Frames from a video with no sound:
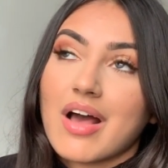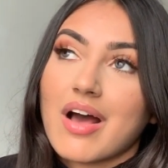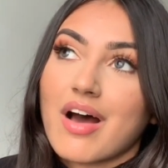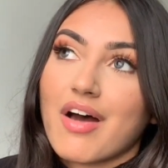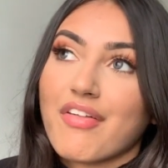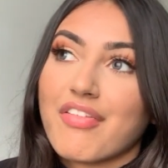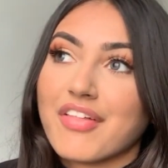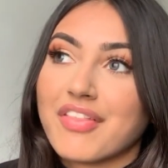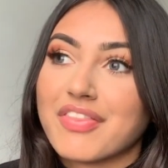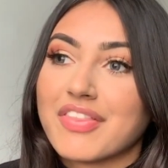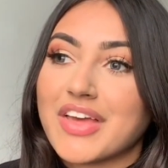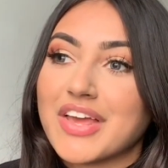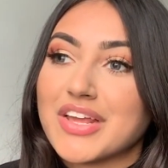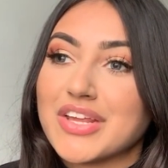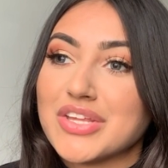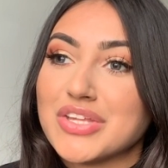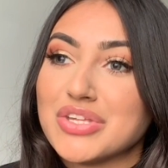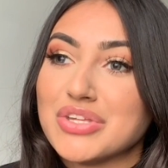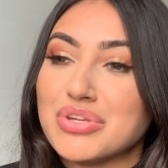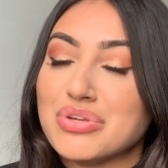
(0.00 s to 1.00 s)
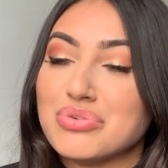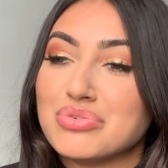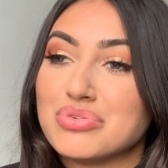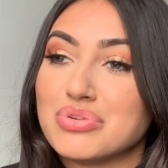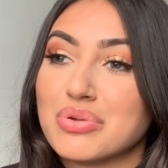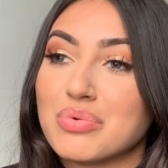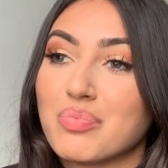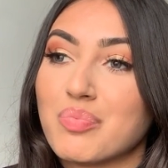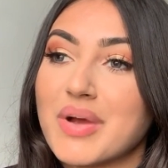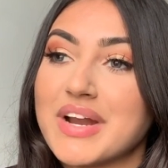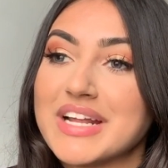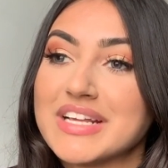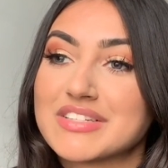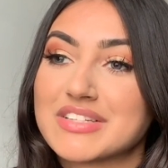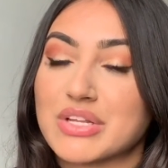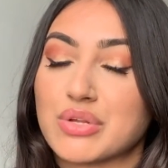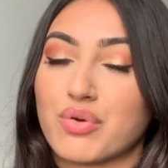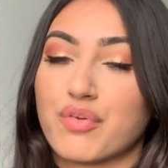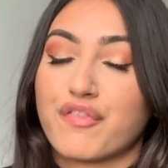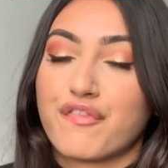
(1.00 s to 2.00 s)
I think that you do, when it's
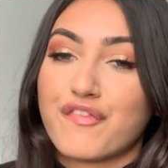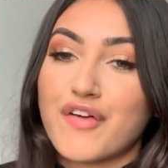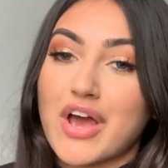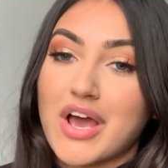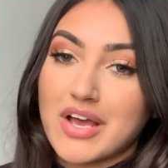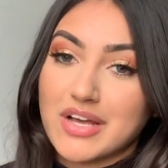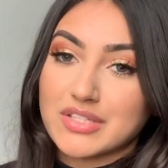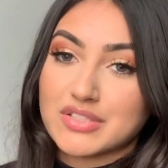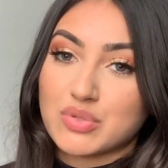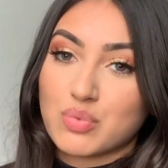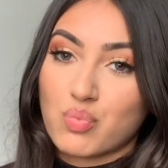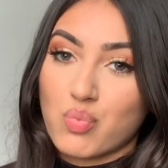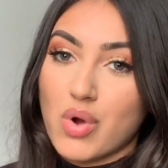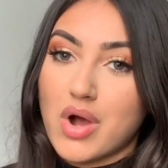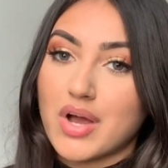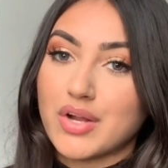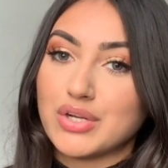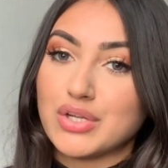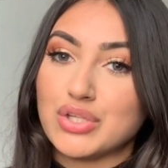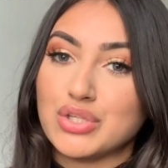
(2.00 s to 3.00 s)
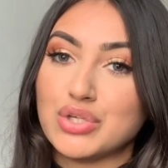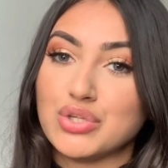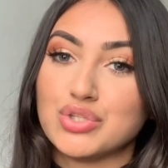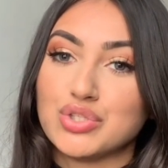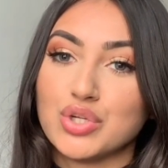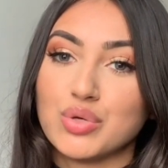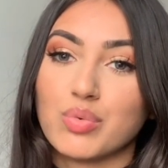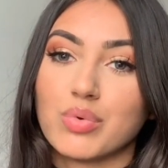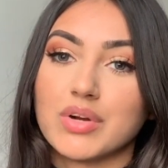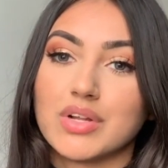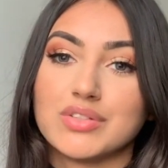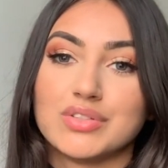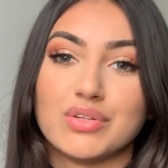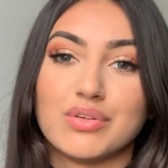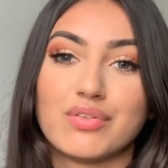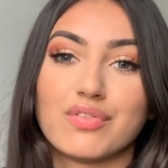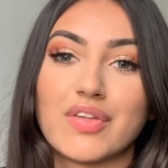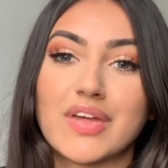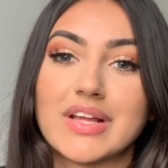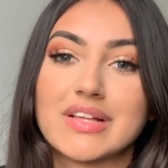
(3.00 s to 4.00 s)
like your first one, you do want to
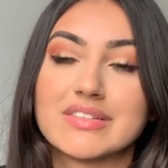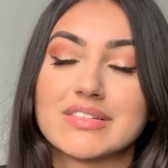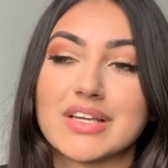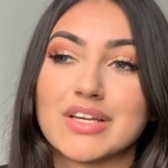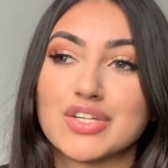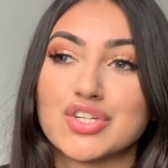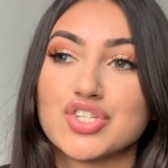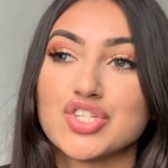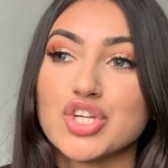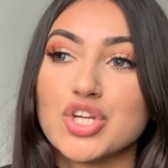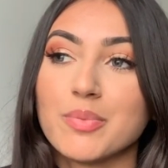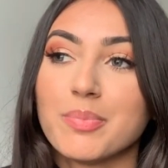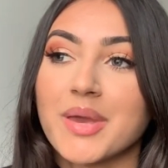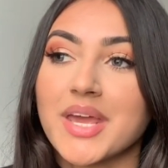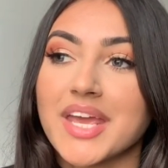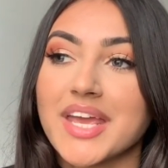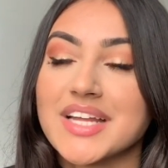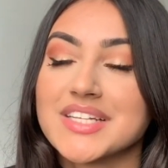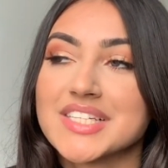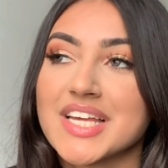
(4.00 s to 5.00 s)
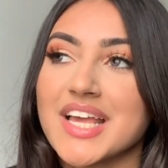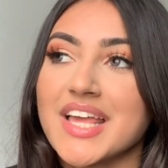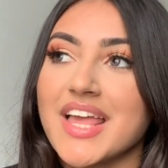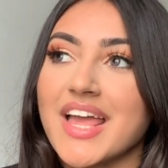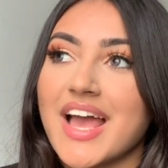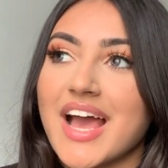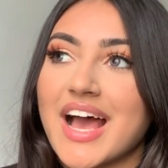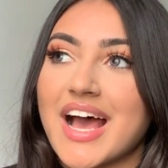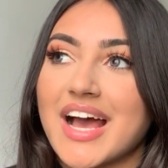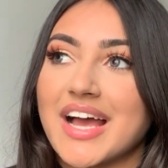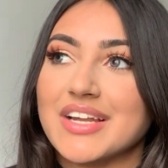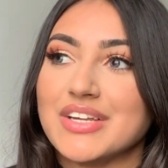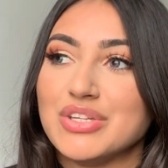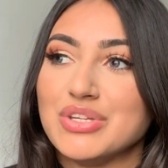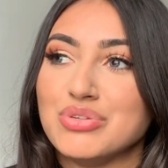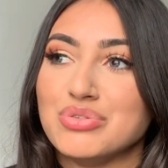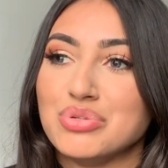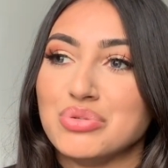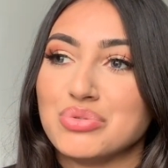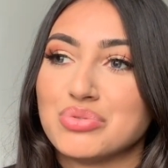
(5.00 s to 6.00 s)
do things that are stupid, and
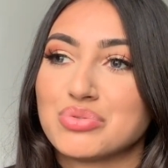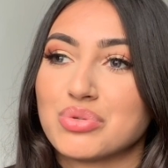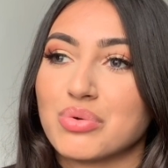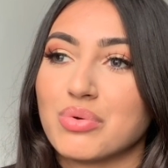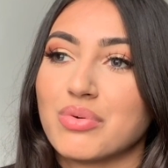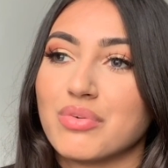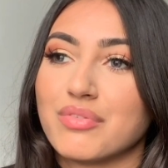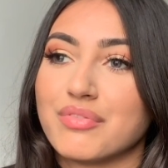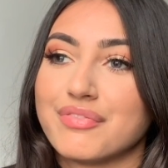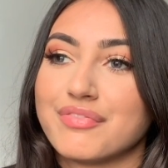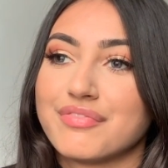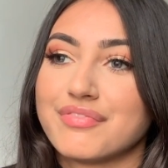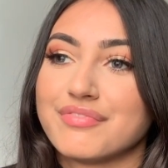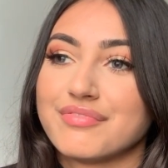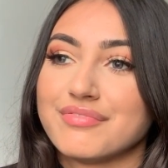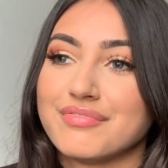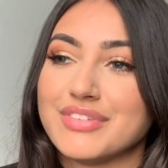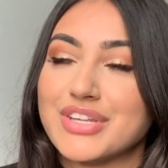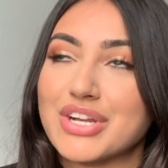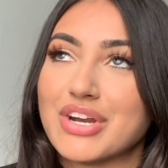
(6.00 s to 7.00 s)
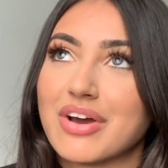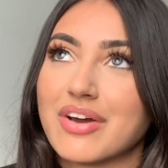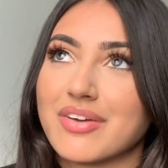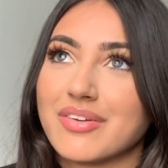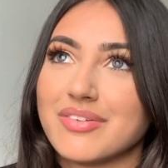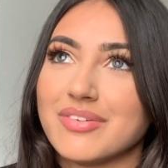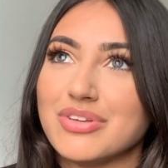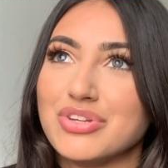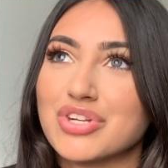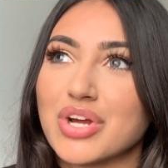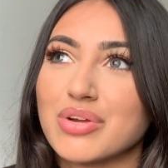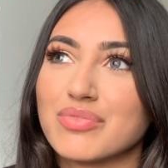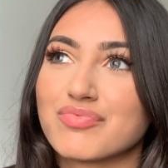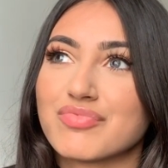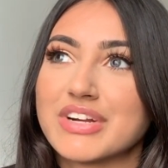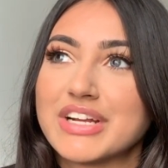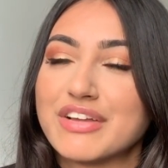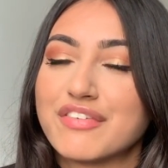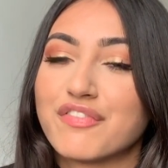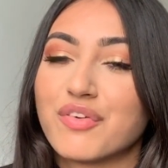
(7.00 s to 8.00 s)
you do sort of, you know, you don't
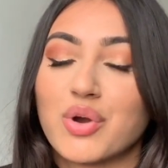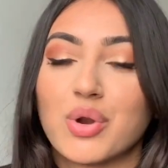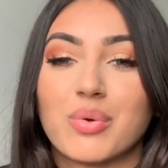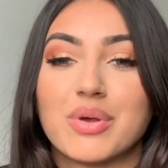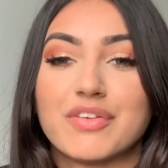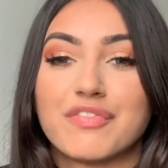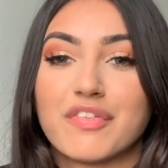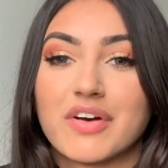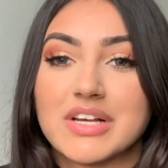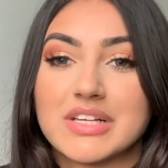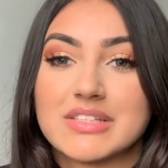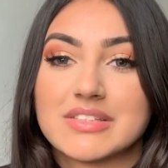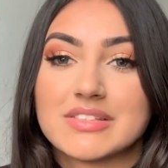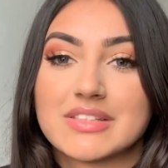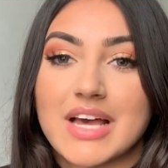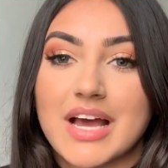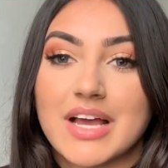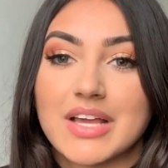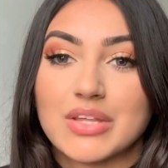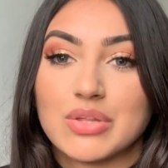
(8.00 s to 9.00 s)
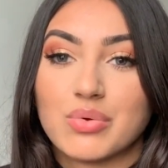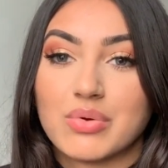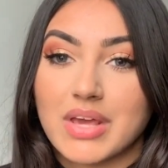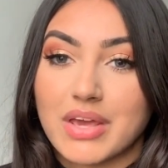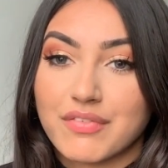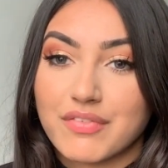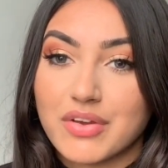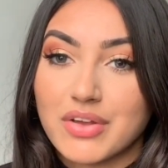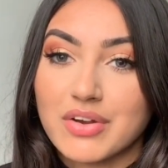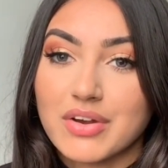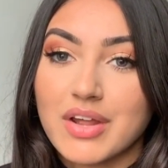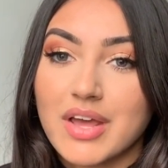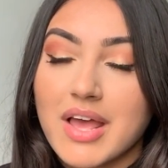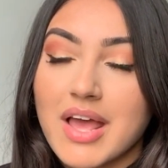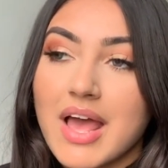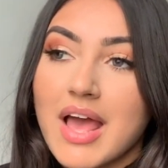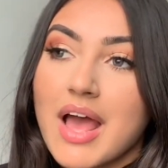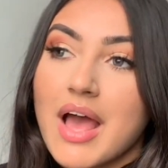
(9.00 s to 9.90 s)
really follow advice that you're given.